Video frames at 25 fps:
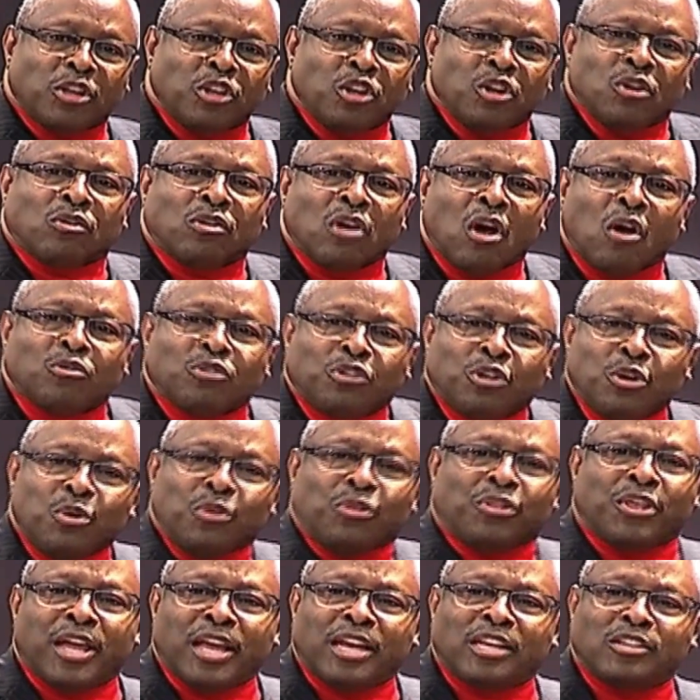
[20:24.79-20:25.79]
You go do
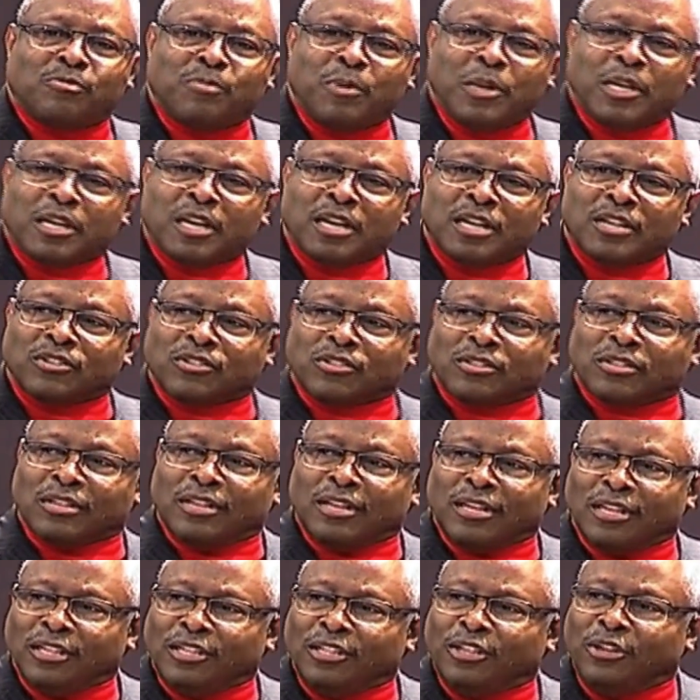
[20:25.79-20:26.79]
things because
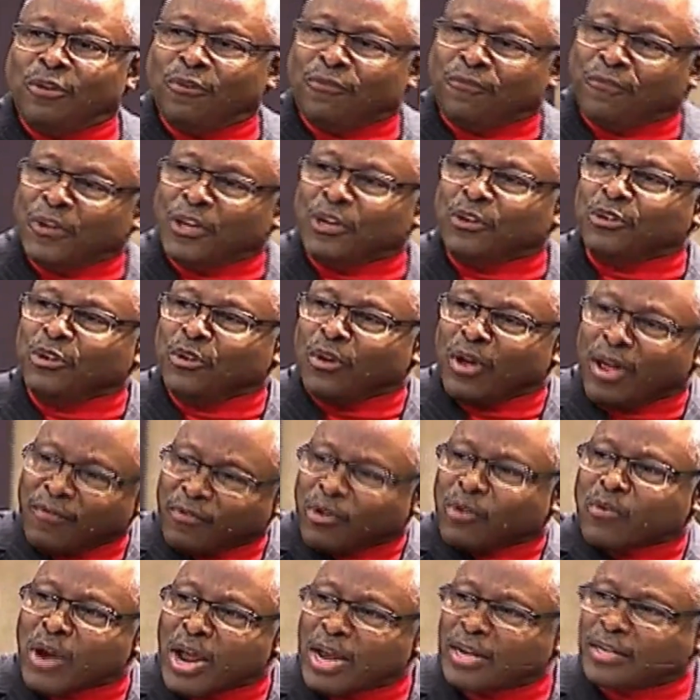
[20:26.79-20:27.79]
you feel you have a
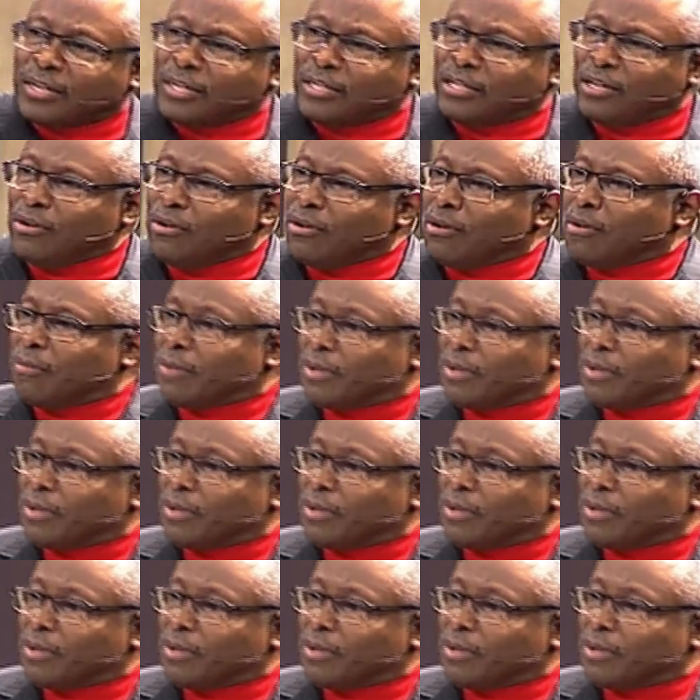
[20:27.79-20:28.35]
right to do them.